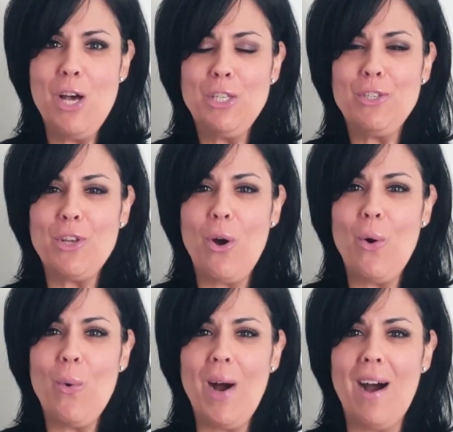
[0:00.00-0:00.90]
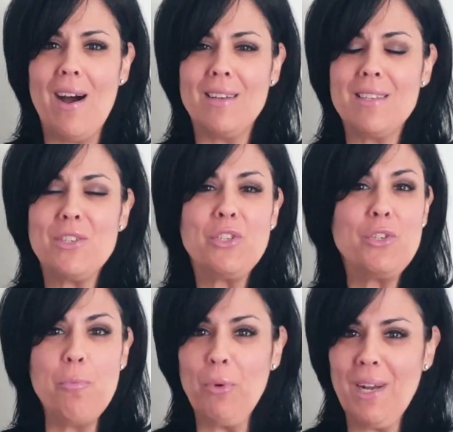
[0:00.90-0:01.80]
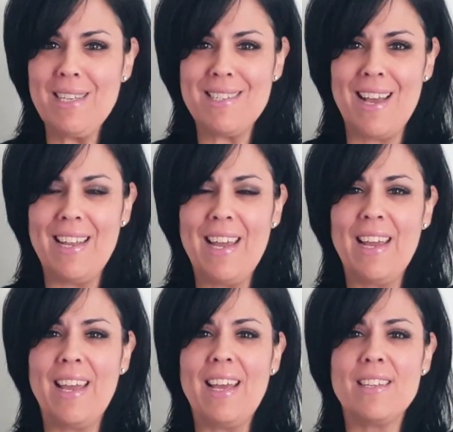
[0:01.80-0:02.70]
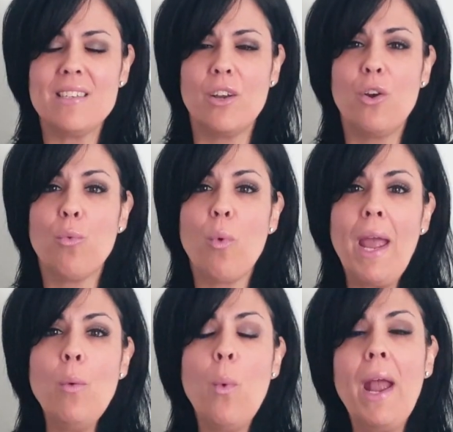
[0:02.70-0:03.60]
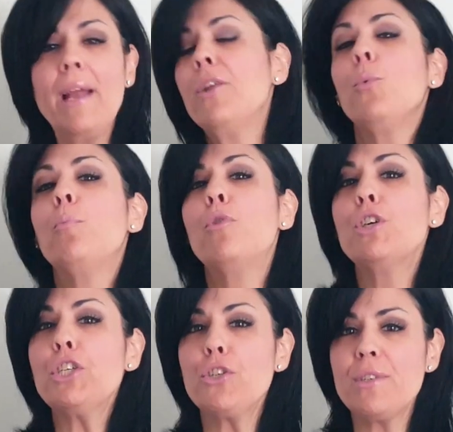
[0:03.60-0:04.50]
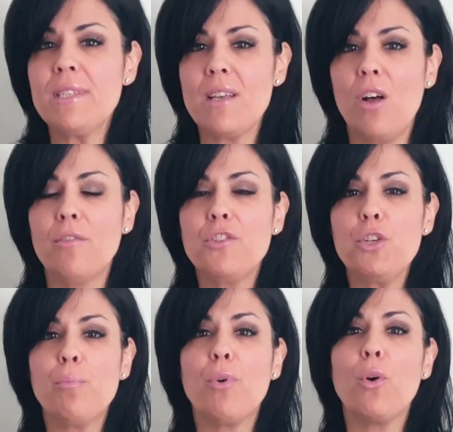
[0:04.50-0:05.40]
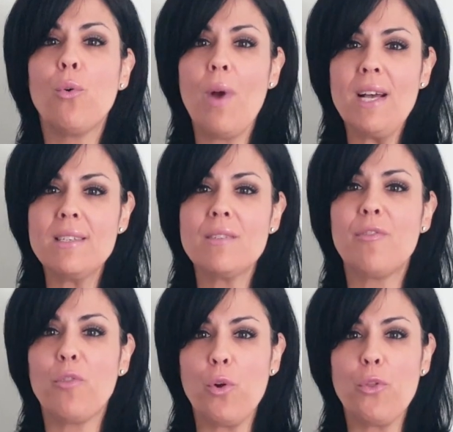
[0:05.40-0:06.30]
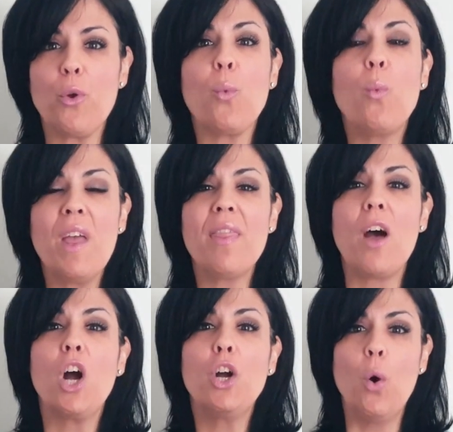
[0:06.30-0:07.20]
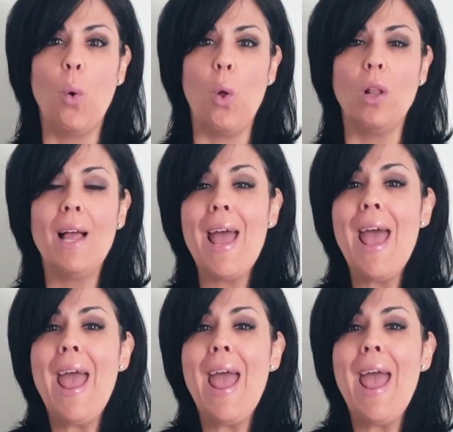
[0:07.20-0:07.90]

So super exciting. It's a great way to push yourself to progress further with a goal.